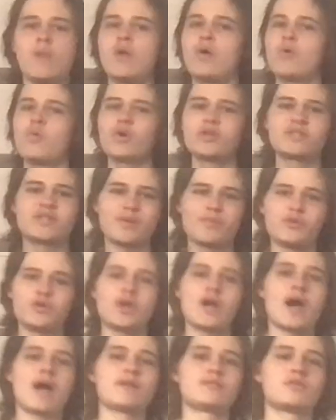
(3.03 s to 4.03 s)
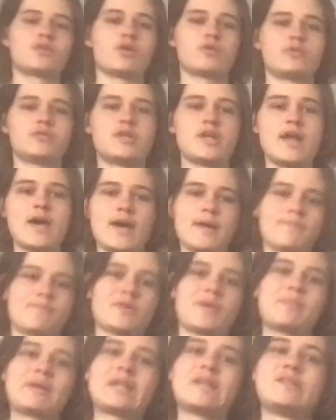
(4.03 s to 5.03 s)
What's up, you guys? So today
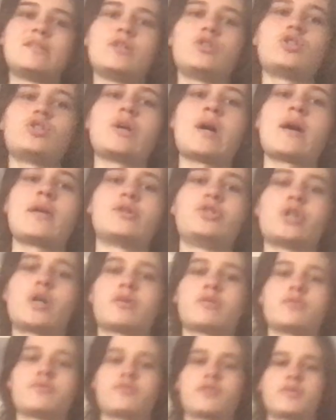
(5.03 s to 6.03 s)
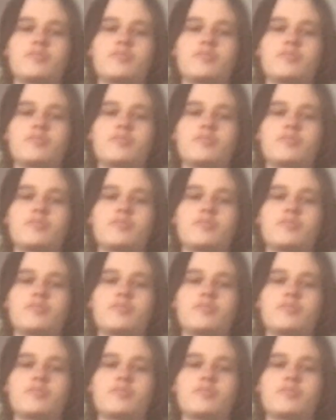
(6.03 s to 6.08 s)
I'm going to teach you how to juggle 3